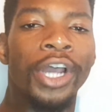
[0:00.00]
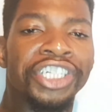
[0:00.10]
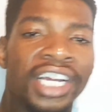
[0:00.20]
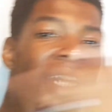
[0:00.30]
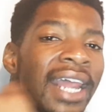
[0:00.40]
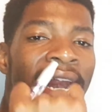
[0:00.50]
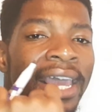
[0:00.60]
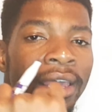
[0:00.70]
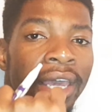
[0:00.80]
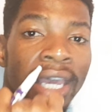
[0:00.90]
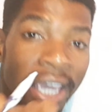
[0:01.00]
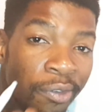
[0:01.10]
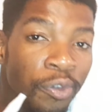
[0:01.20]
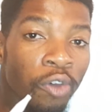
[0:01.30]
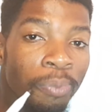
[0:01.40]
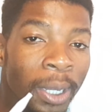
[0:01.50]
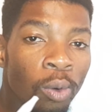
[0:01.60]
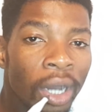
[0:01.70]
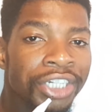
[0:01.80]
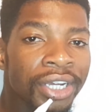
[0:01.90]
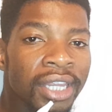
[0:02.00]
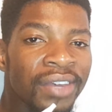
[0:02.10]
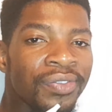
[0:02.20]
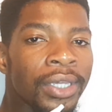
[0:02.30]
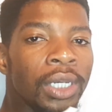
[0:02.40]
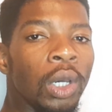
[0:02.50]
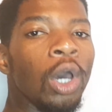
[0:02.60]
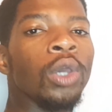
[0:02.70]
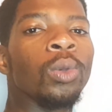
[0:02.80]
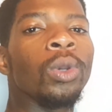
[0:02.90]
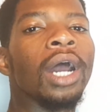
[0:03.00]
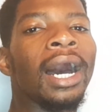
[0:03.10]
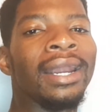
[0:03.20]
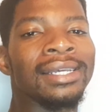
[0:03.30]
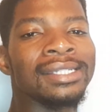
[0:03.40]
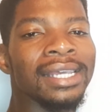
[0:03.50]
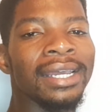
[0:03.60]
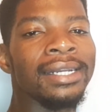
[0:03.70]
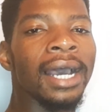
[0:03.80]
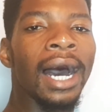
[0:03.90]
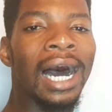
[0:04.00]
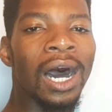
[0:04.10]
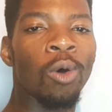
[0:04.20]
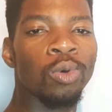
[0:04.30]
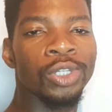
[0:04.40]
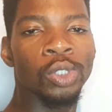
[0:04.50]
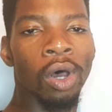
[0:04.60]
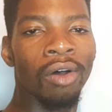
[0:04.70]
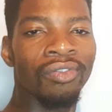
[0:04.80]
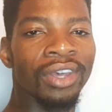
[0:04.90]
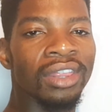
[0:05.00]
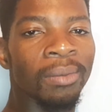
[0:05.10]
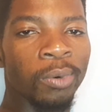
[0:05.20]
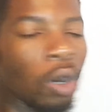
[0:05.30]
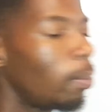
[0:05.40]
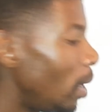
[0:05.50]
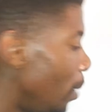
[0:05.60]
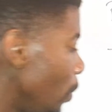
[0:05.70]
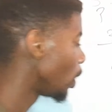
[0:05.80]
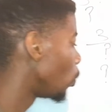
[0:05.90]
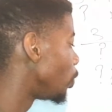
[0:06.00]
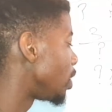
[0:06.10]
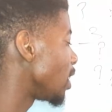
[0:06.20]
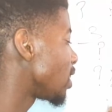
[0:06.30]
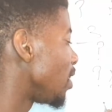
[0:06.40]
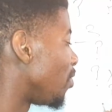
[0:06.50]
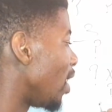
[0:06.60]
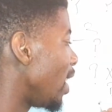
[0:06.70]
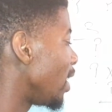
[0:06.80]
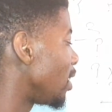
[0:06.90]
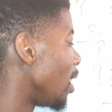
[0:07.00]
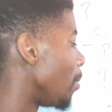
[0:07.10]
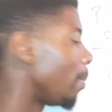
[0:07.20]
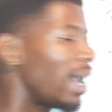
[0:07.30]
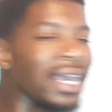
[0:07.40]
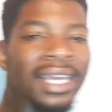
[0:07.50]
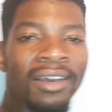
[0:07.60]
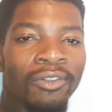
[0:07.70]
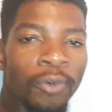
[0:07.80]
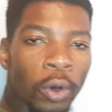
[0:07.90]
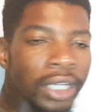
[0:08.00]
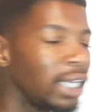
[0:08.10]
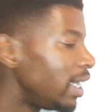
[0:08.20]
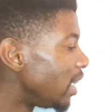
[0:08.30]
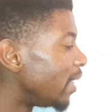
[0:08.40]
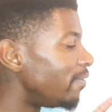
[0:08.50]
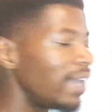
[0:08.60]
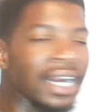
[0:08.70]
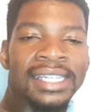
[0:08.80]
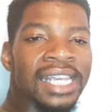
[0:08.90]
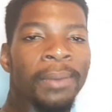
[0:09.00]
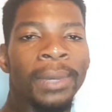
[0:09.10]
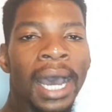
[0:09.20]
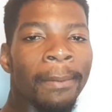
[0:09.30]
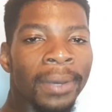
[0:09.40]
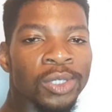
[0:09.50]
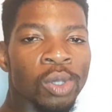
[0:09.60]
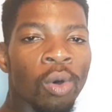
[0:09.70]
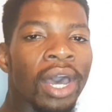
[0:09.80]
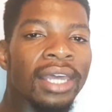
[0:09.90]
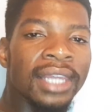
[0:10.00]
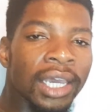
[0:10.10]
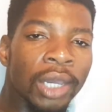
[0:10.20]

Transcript: question 3. If you've been watching the video, you would understand how we solve the problem. We just divided by 14, the very same number, so they